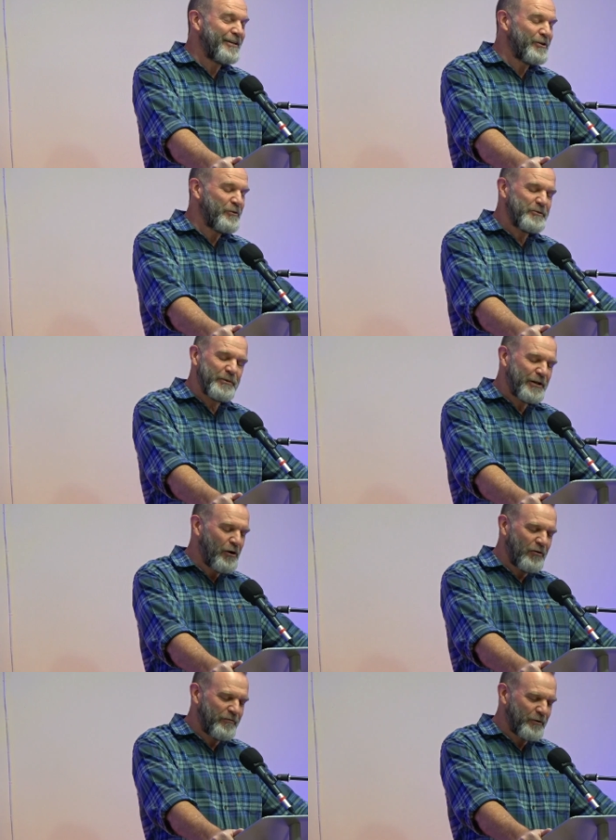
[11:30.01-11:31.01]
You know, he's been
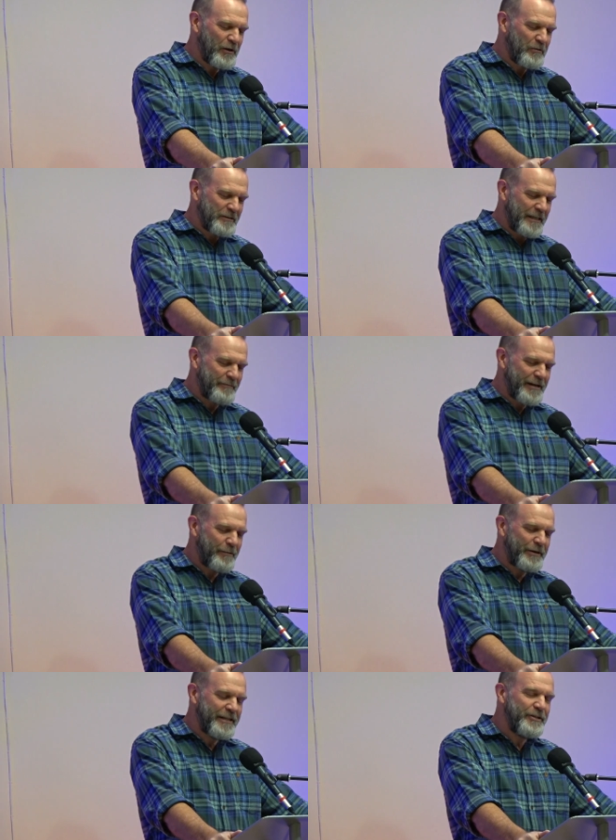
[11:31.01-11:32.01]
gone for a long time
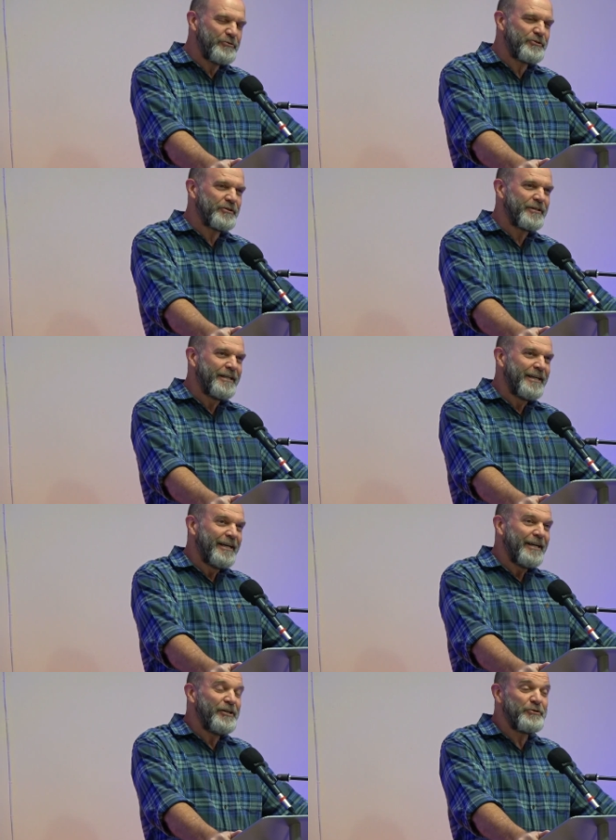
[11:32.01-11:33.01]
now, but he used to,
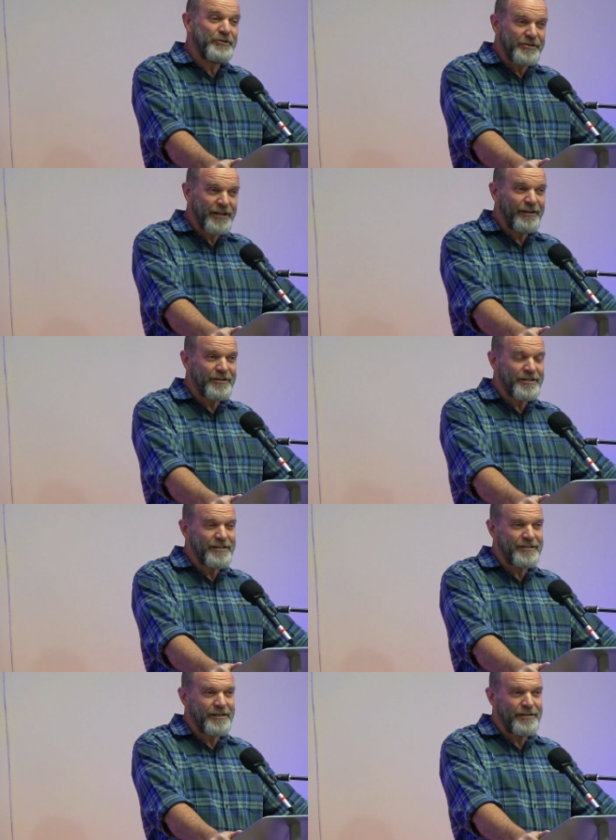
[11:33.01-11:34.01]
he used to tell us, he
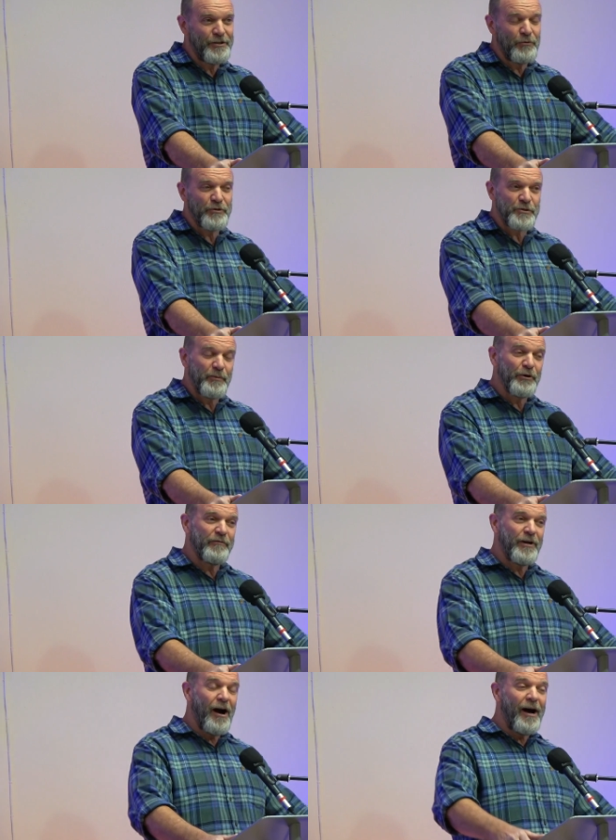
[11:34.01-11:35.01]
said, you know, the Spirit
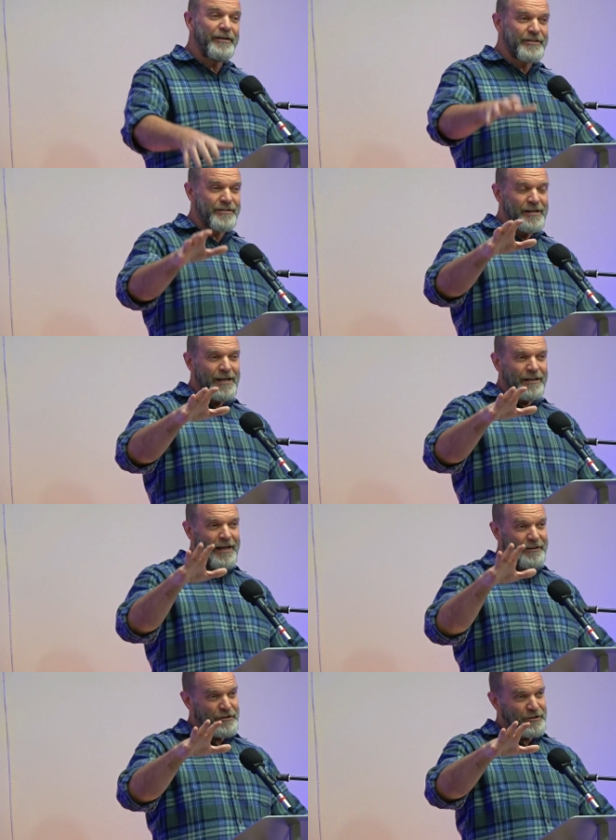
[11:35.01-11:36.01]
of God is
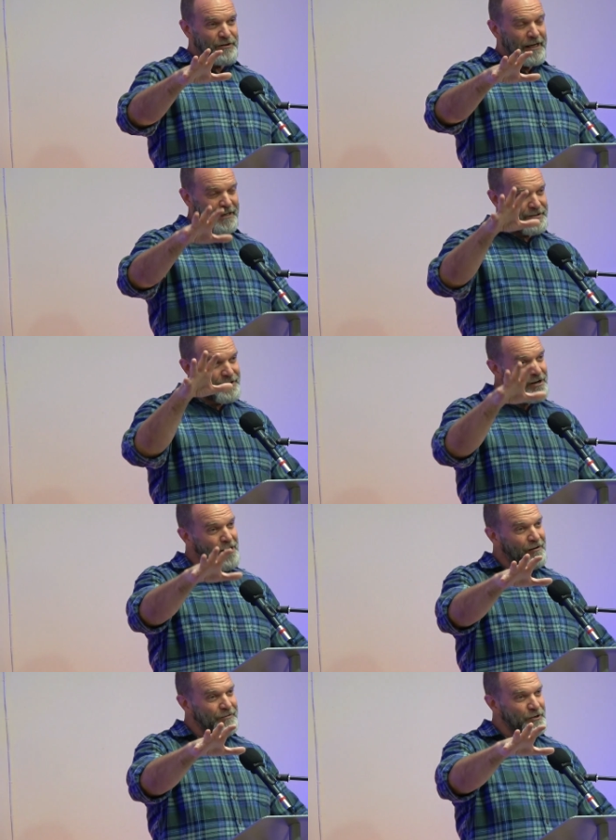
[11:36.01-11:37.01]
like this, like a
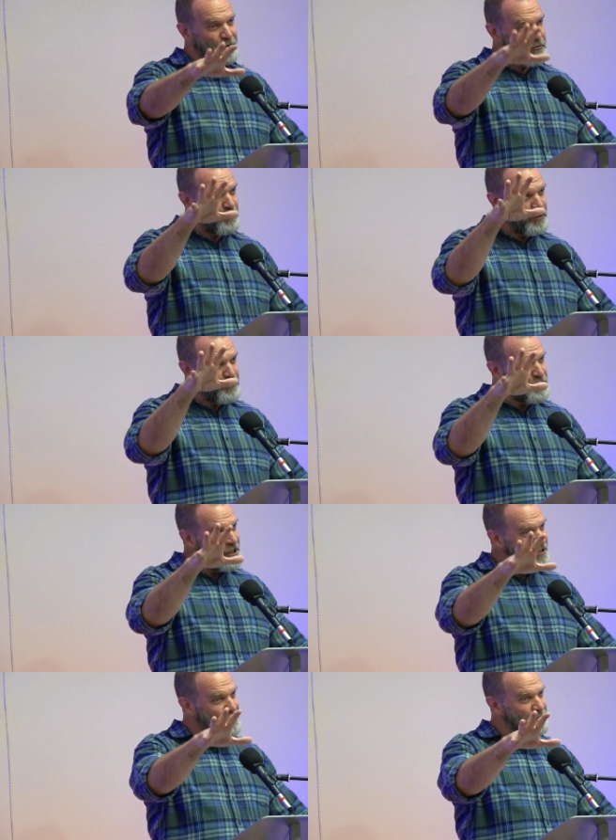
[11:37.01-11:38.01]
dove. You know, it's real
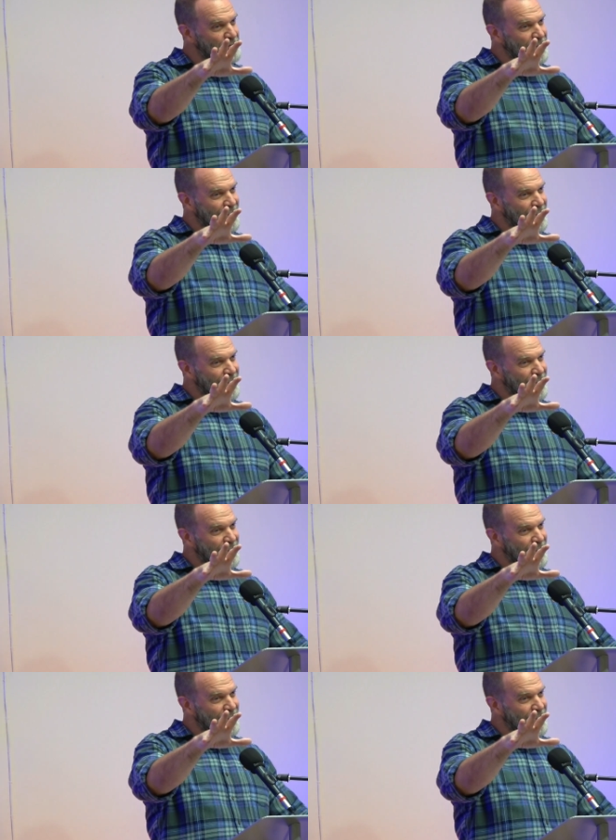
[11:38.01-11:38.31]
gentle.